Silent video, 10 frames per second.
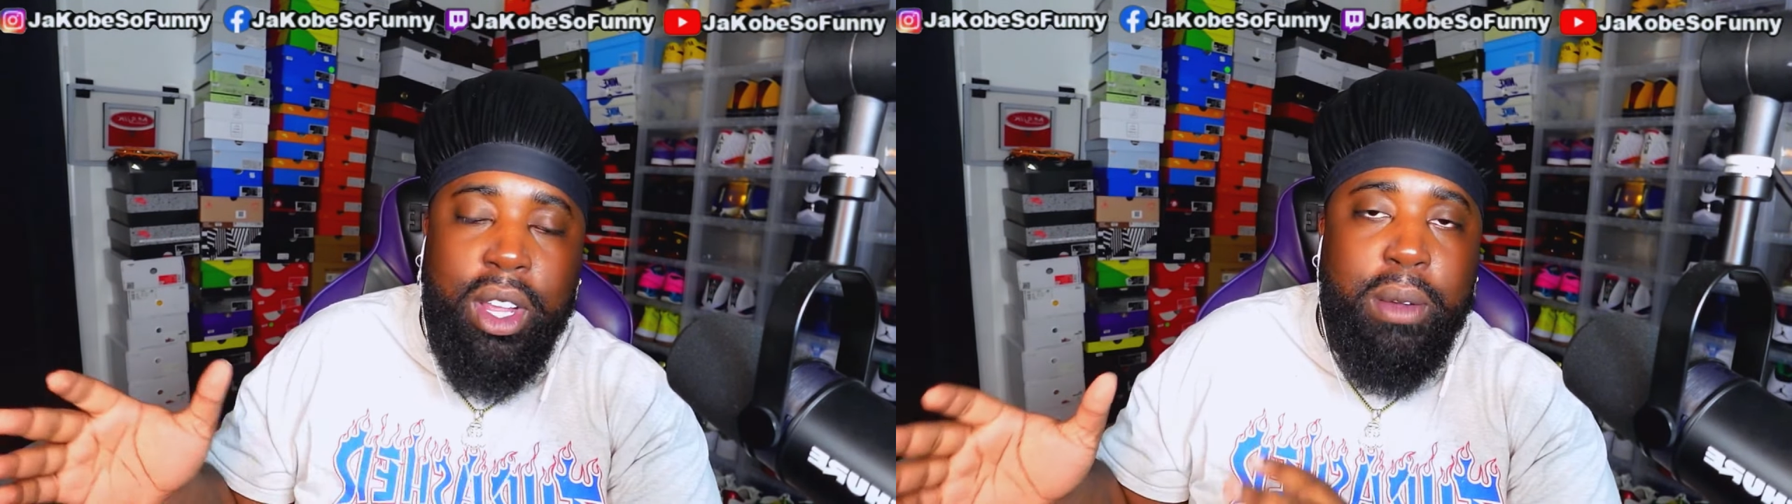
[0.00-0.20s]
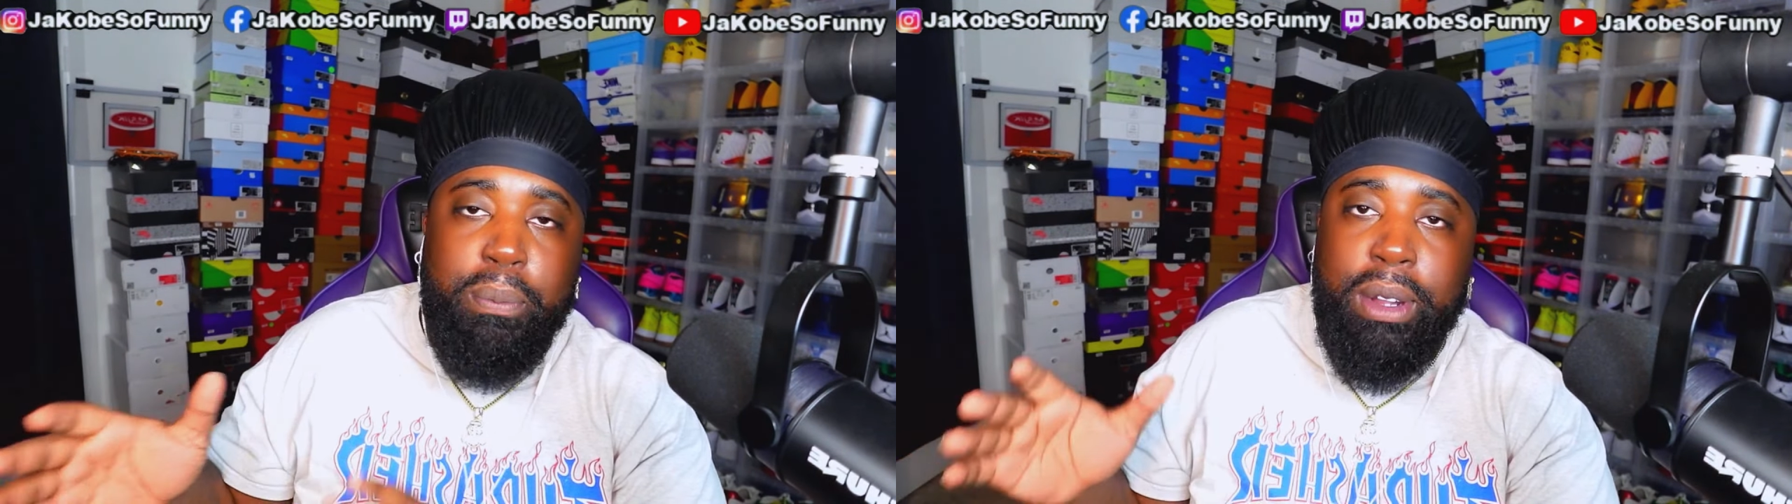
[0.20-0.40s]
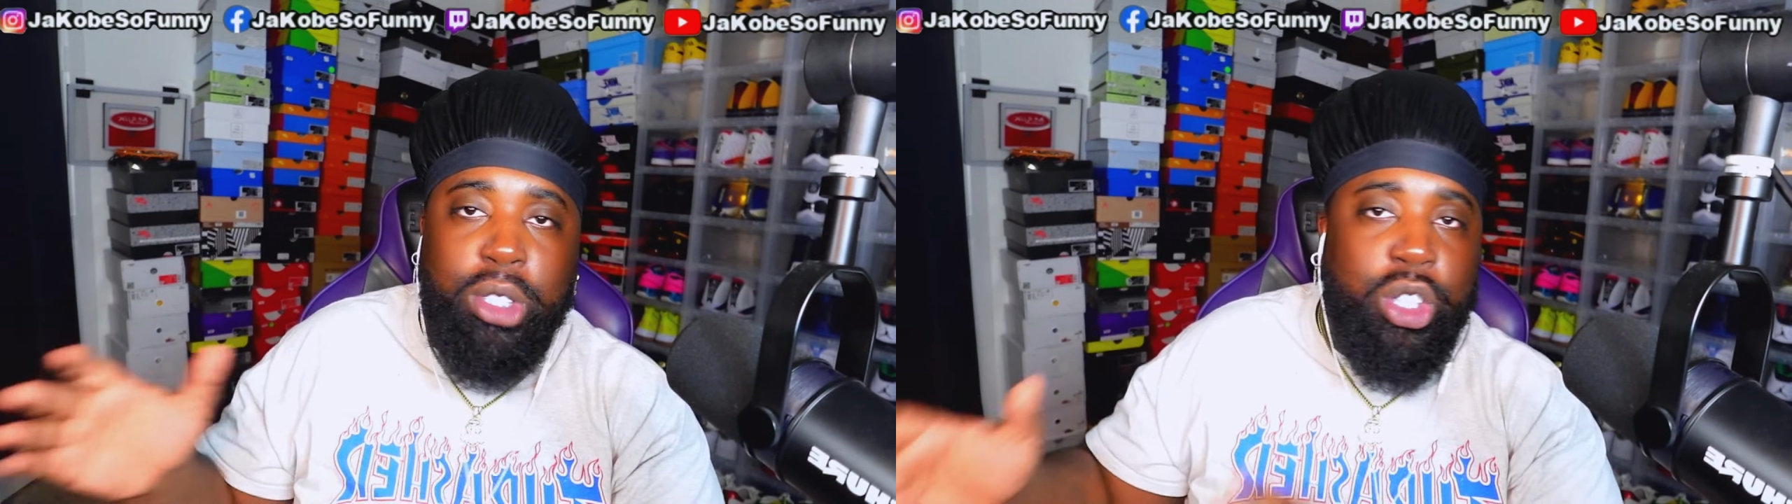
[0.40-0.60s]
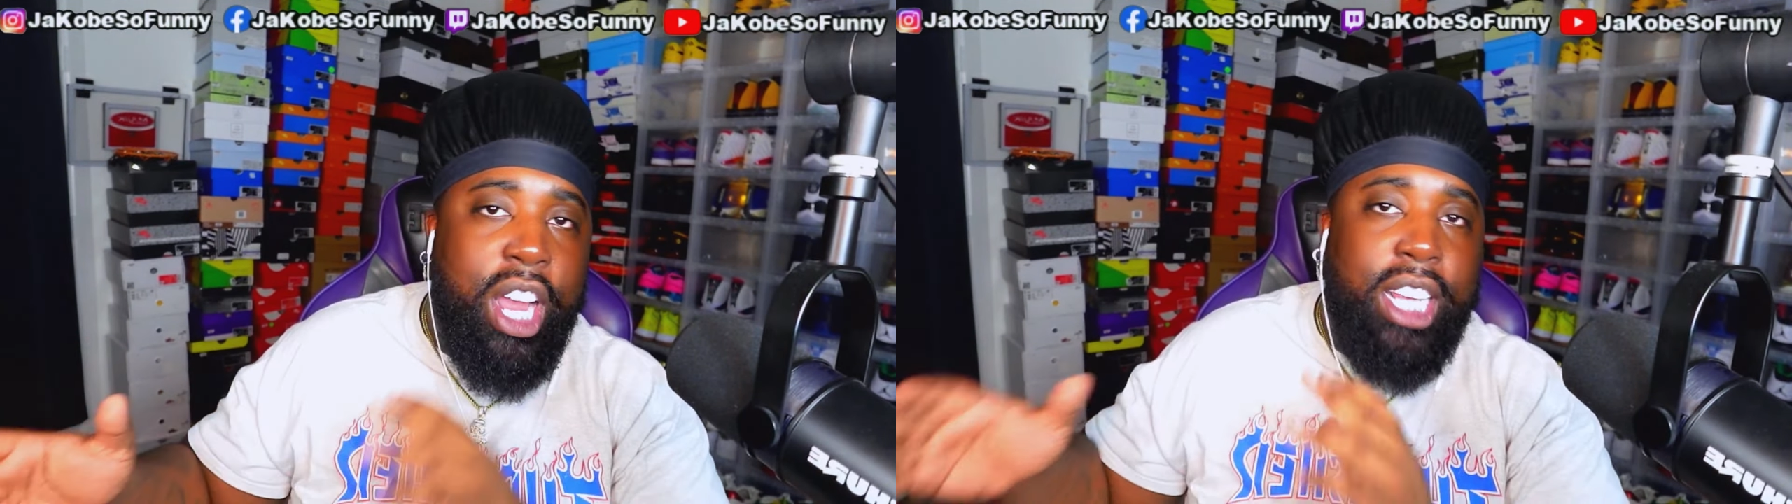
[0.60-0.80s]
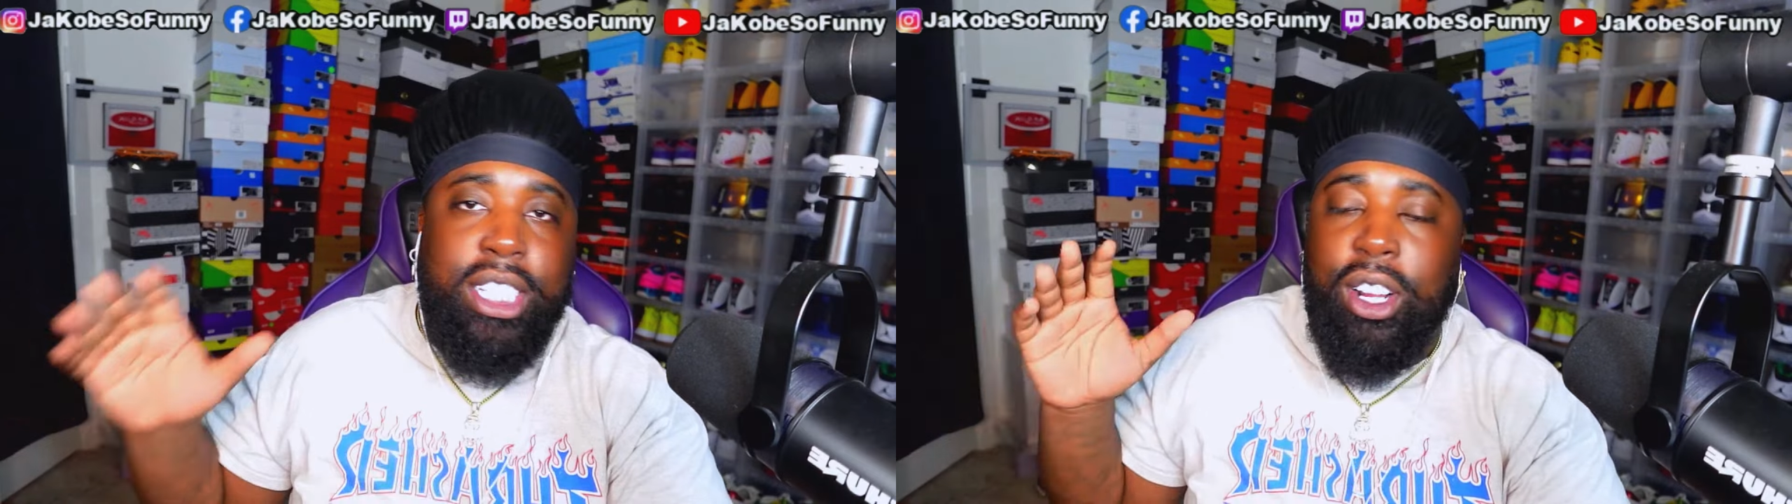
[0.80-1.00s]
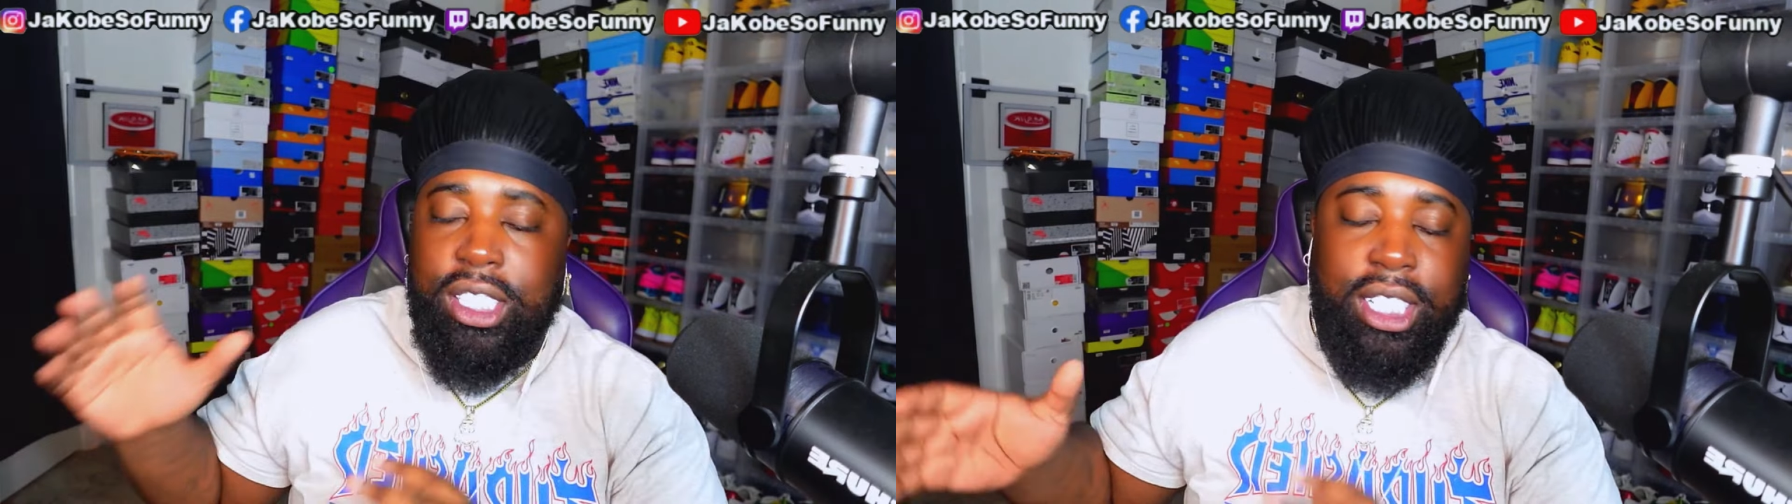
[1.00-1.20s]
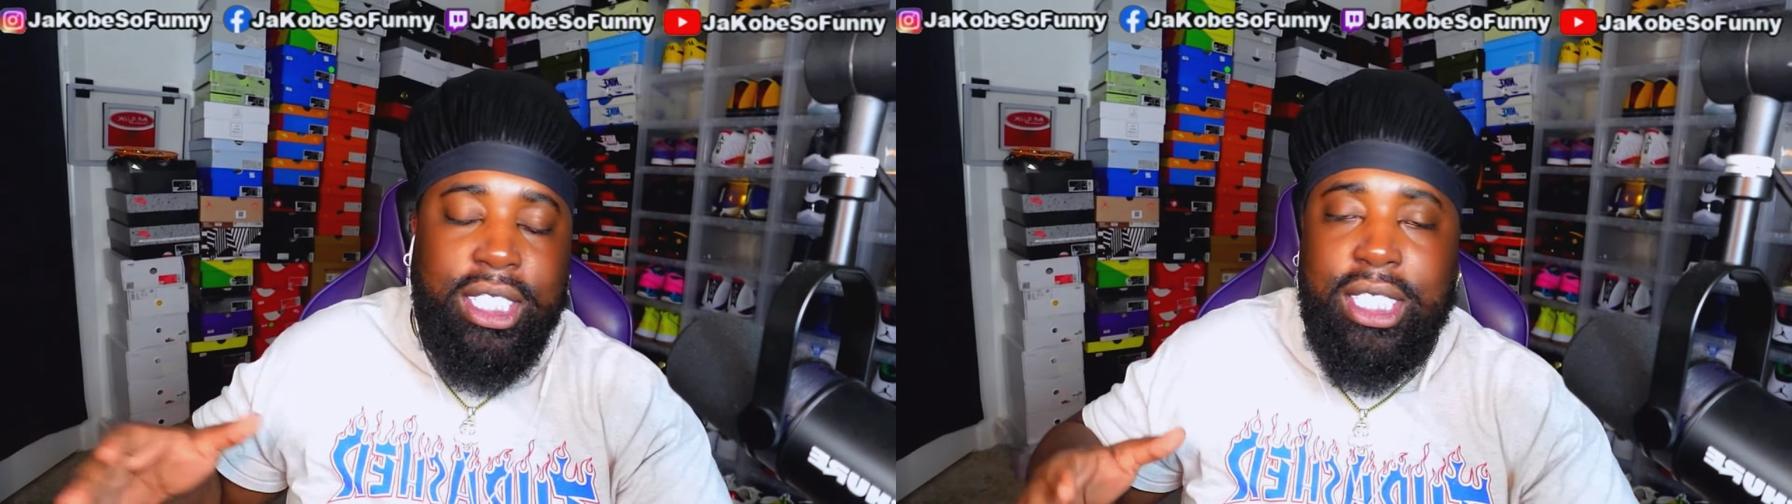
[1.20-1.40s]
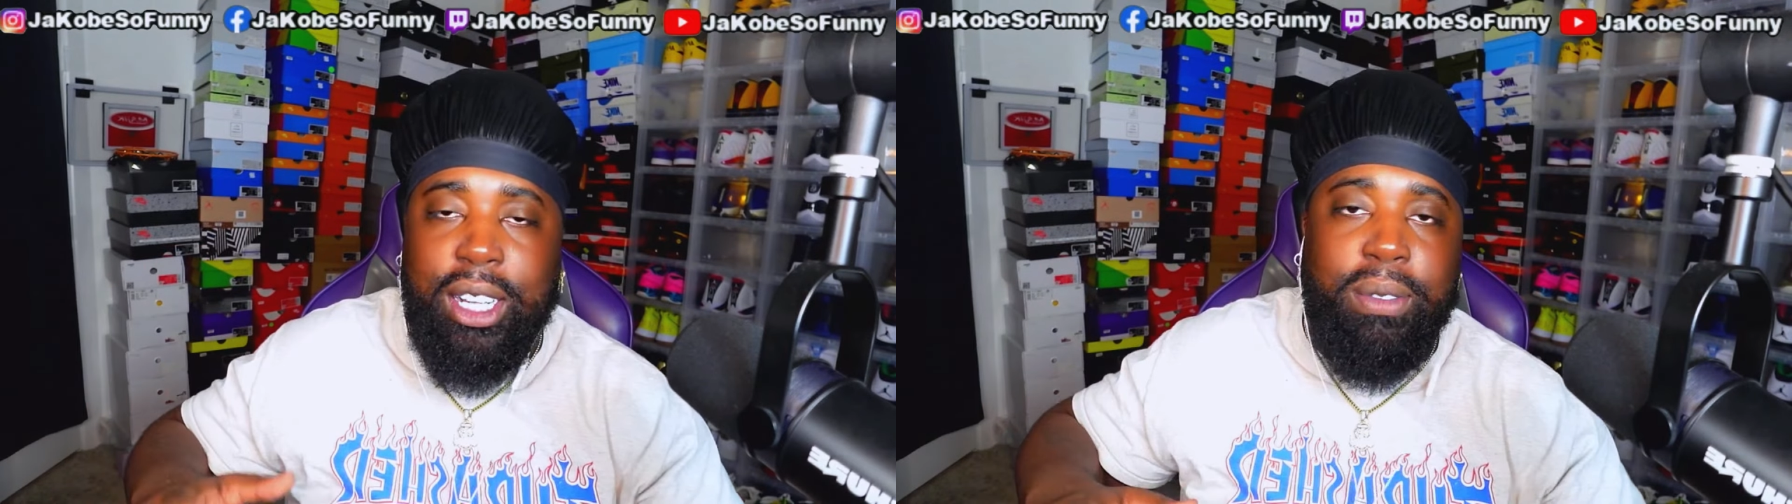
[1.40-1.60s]
beef tracks and all this other
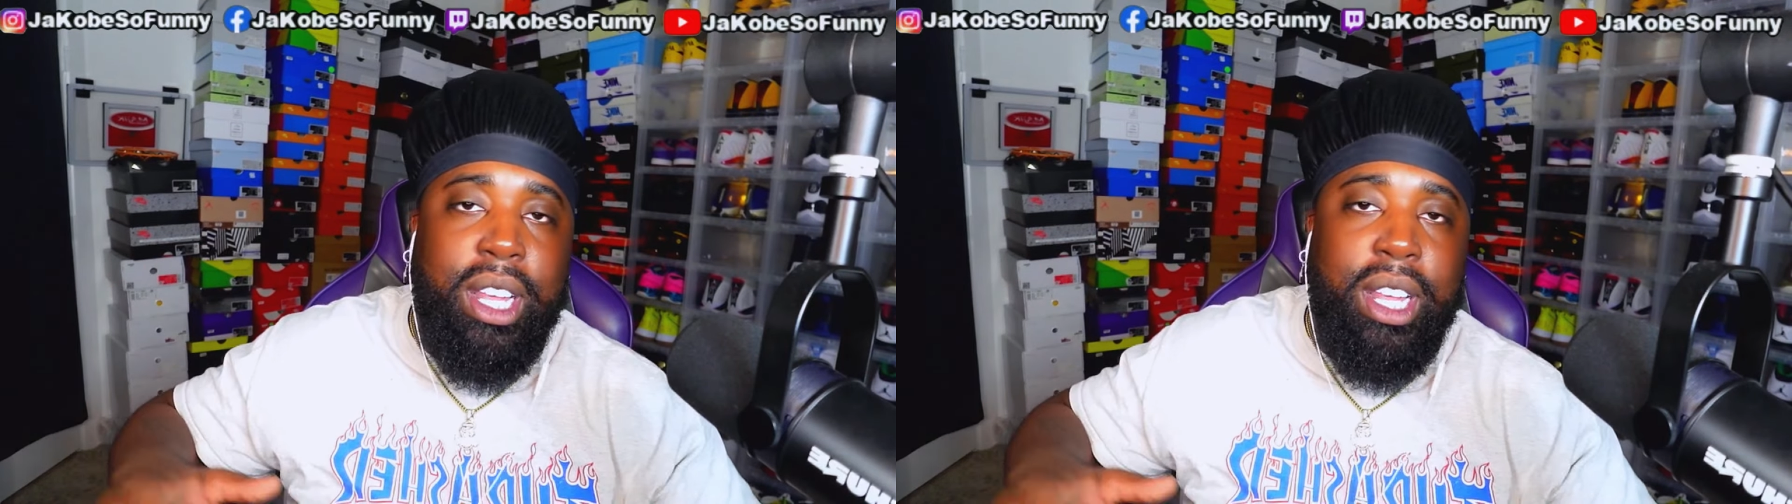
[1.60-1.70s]
stuff